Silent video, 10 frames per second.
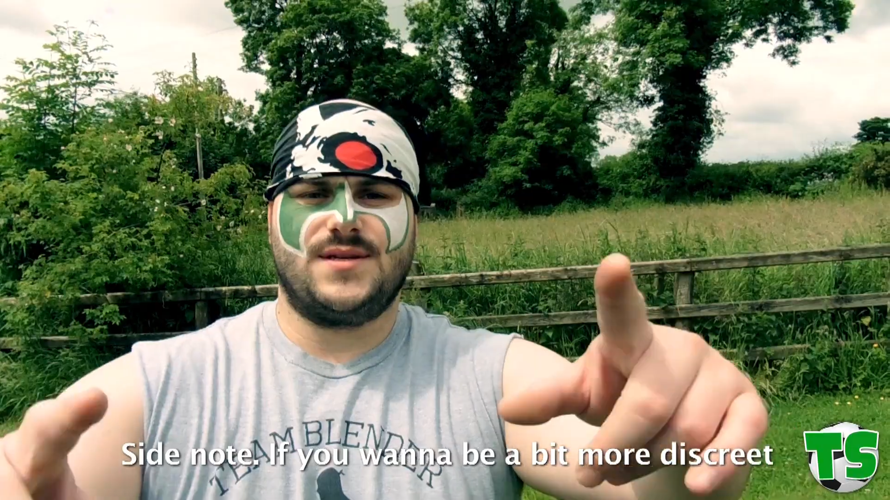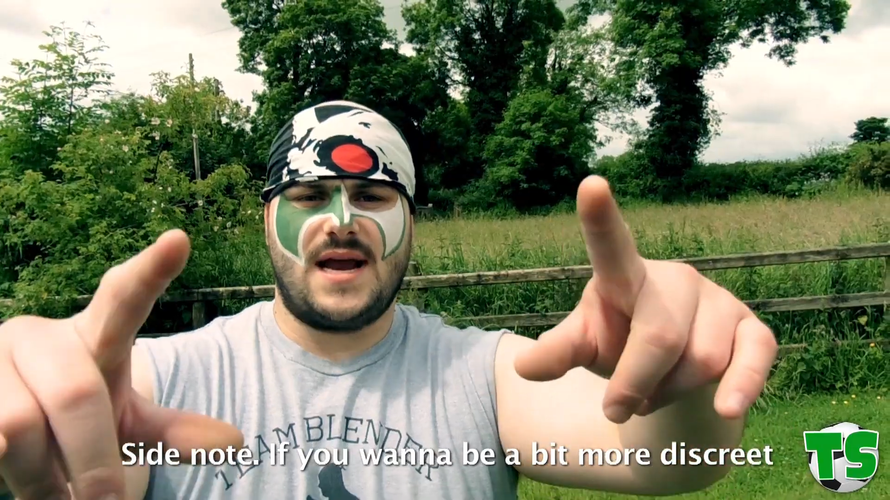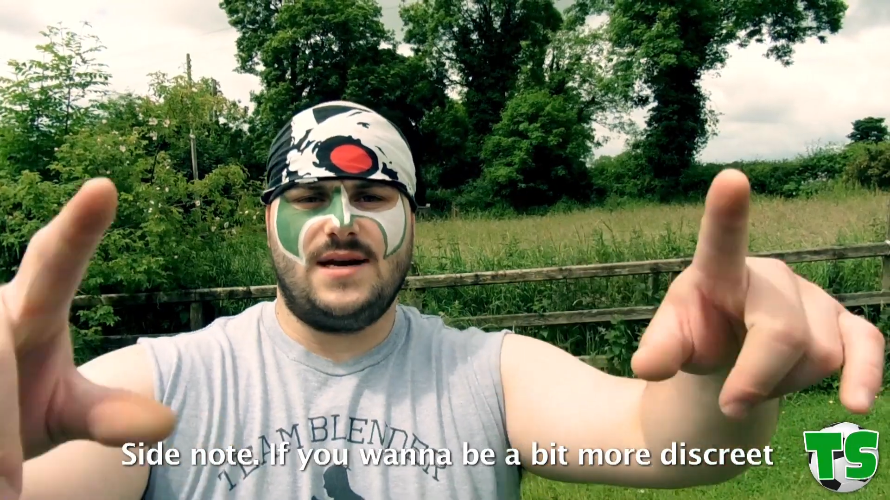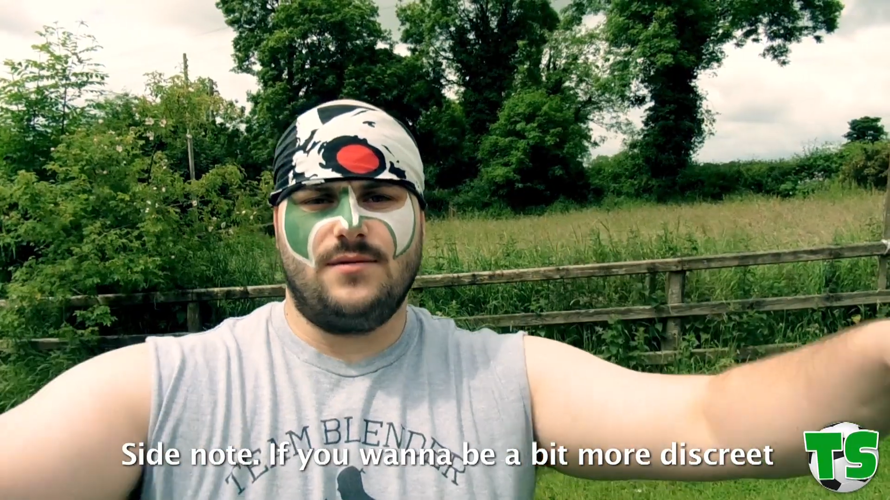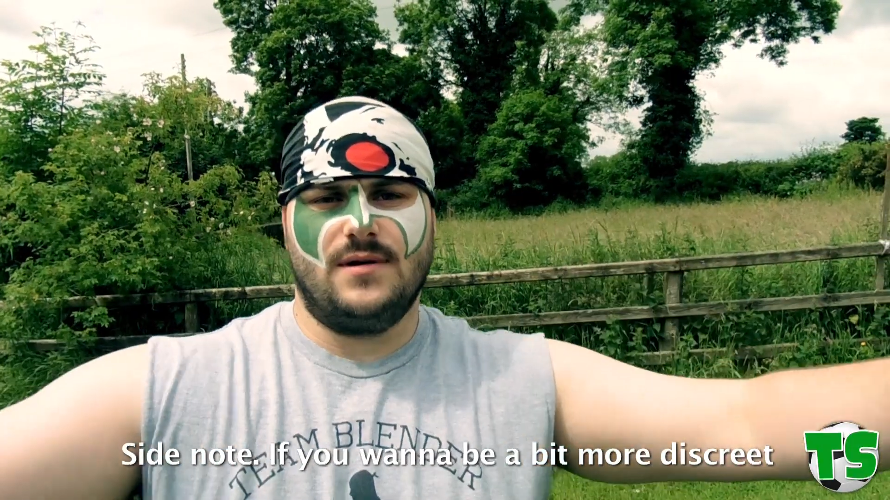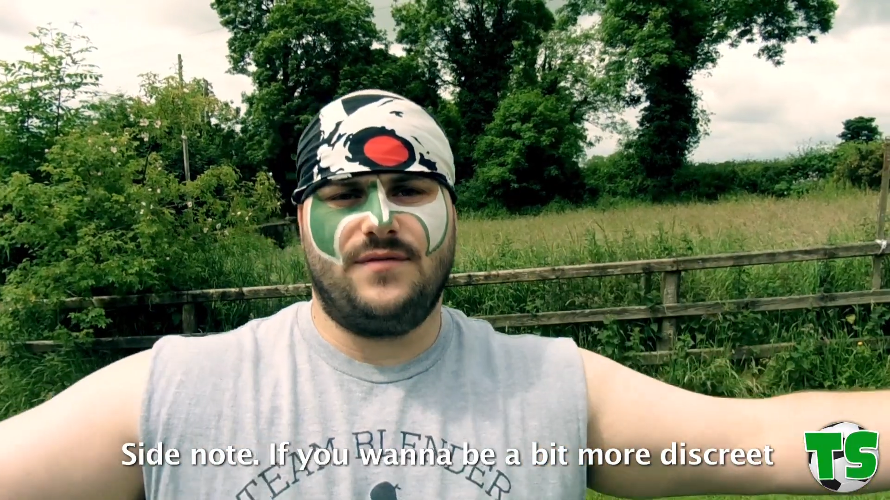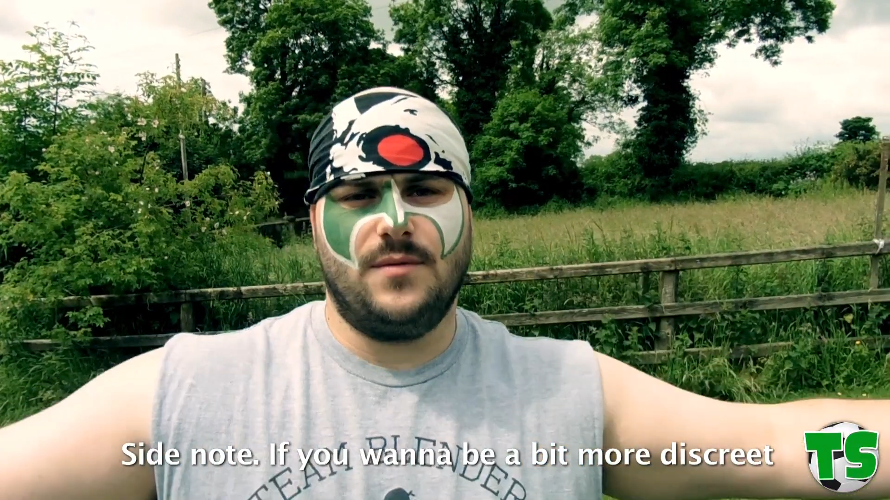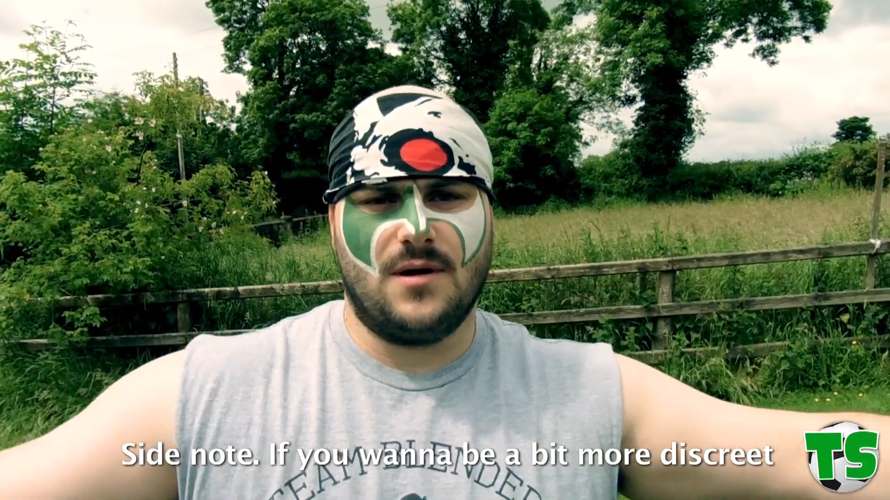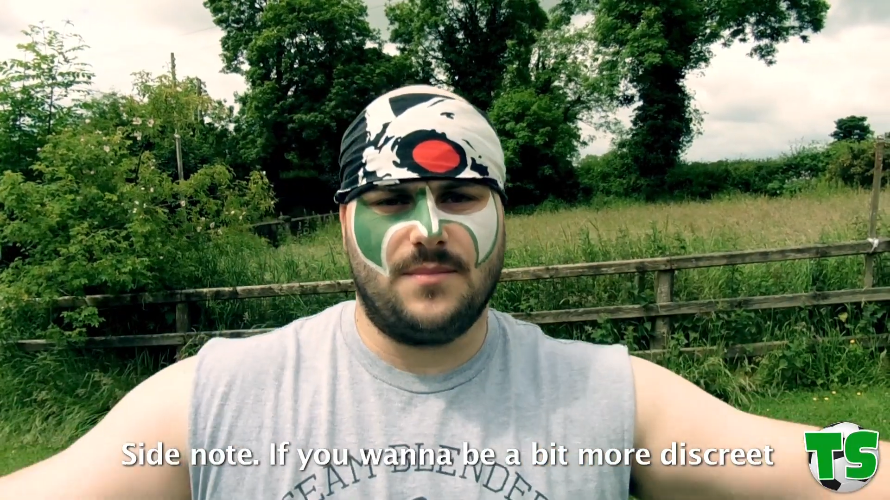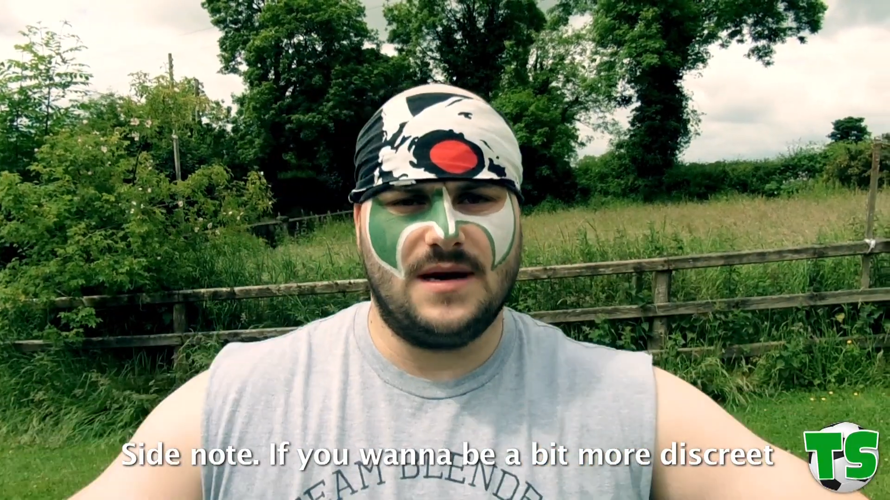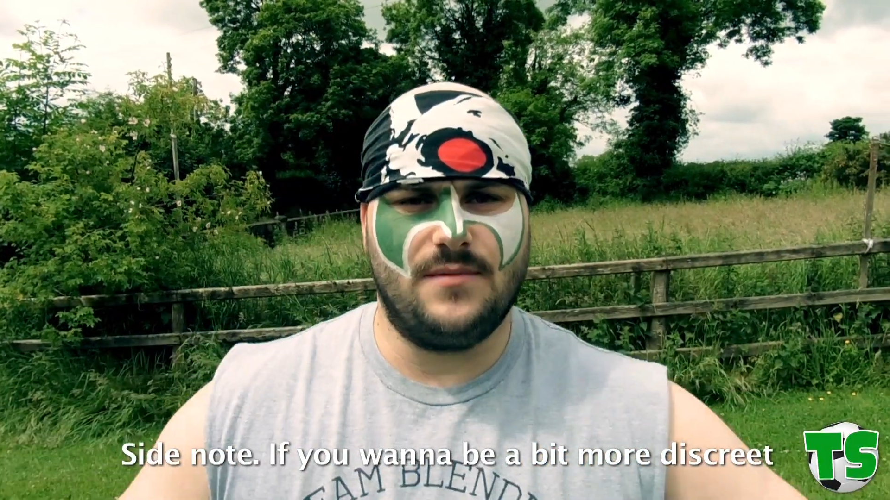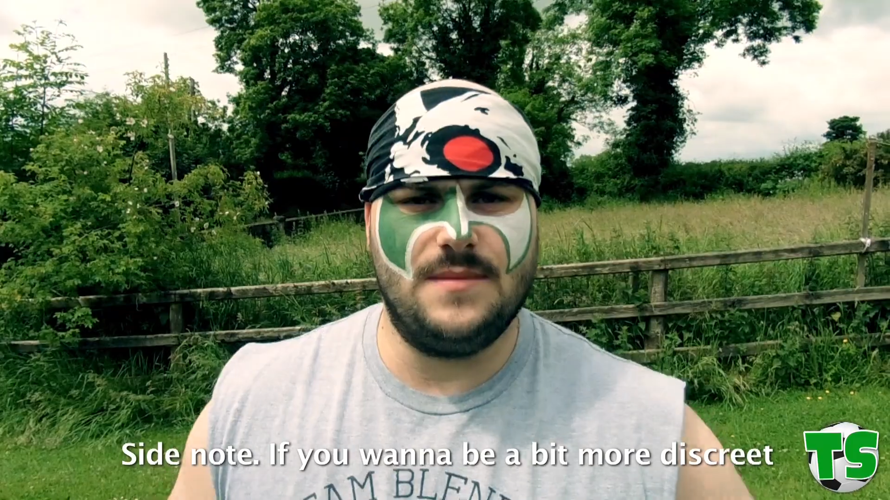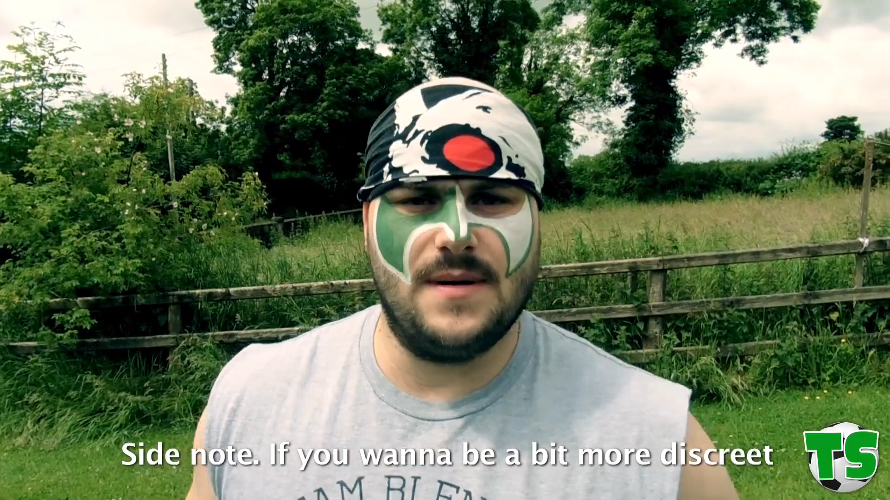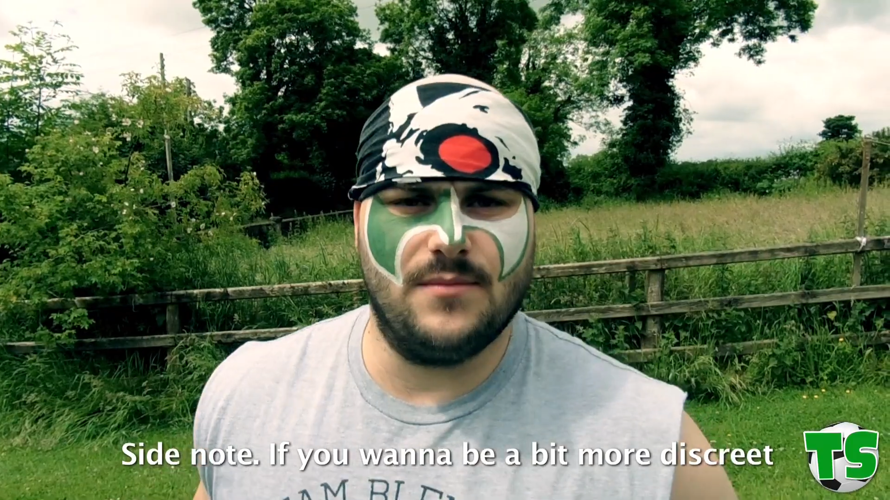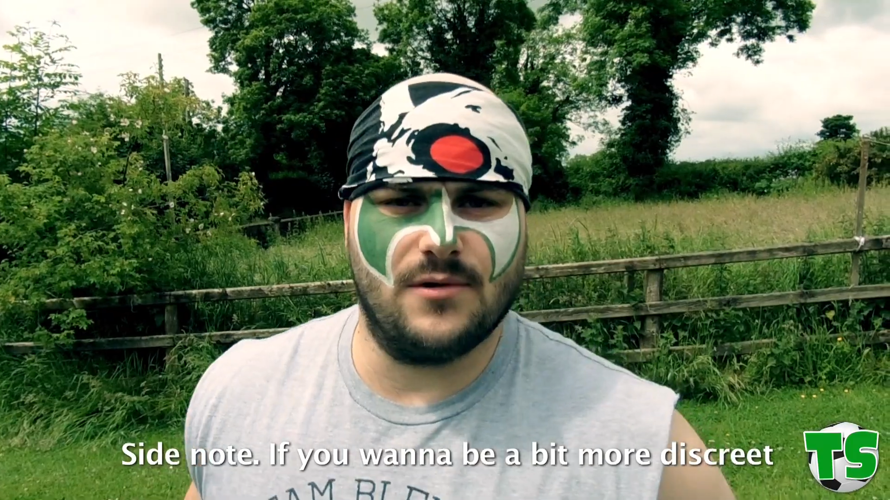Side note, if you want to be a
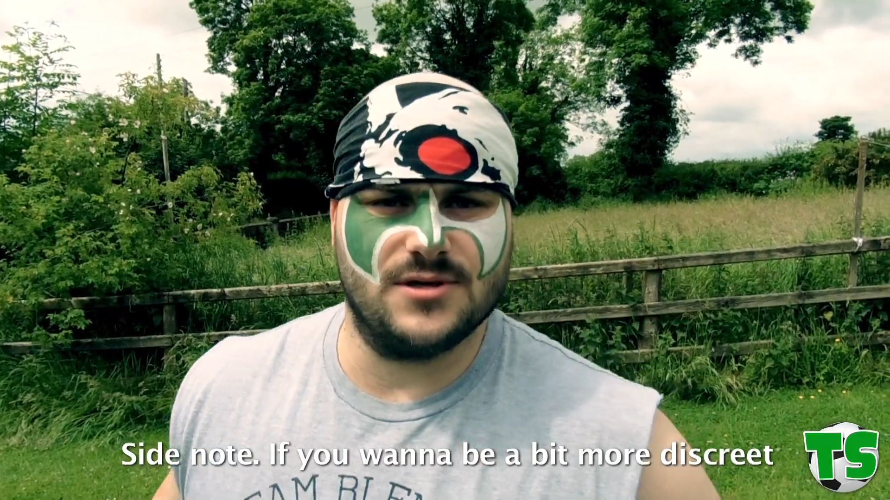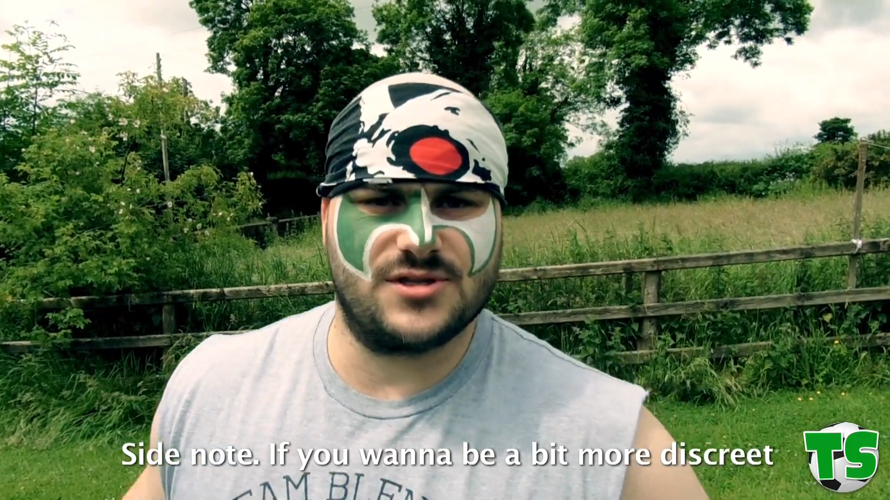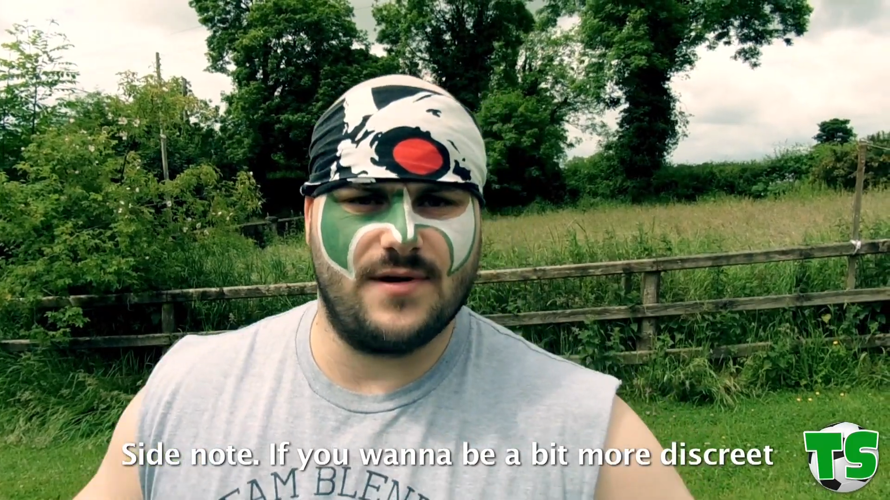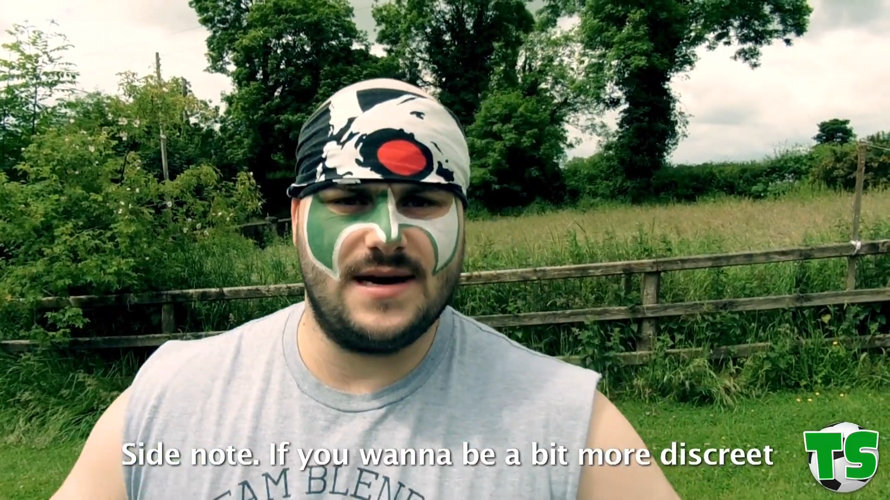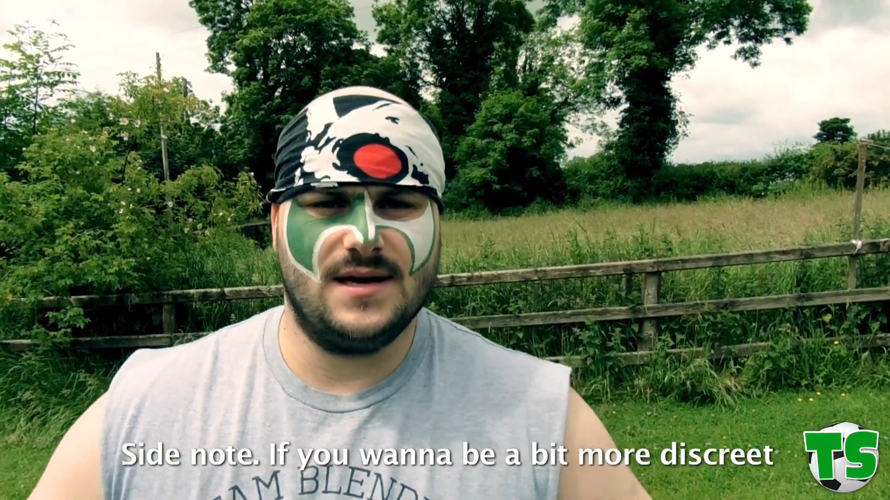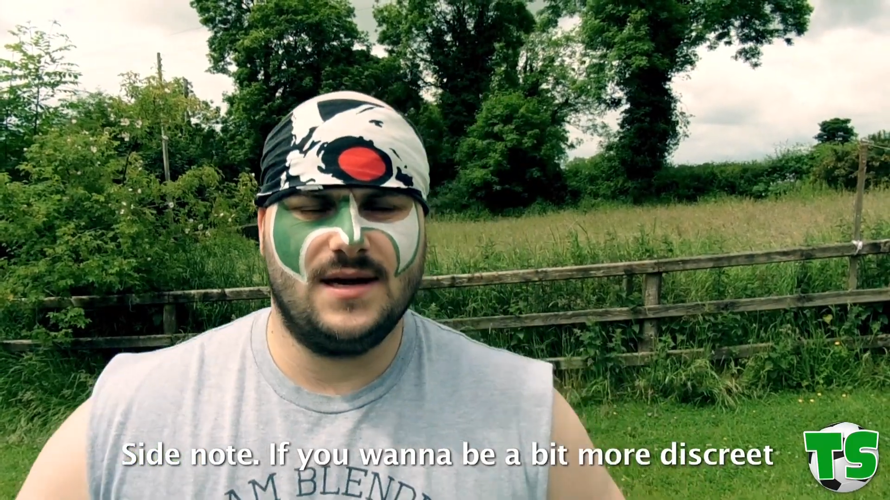wee bit more discreet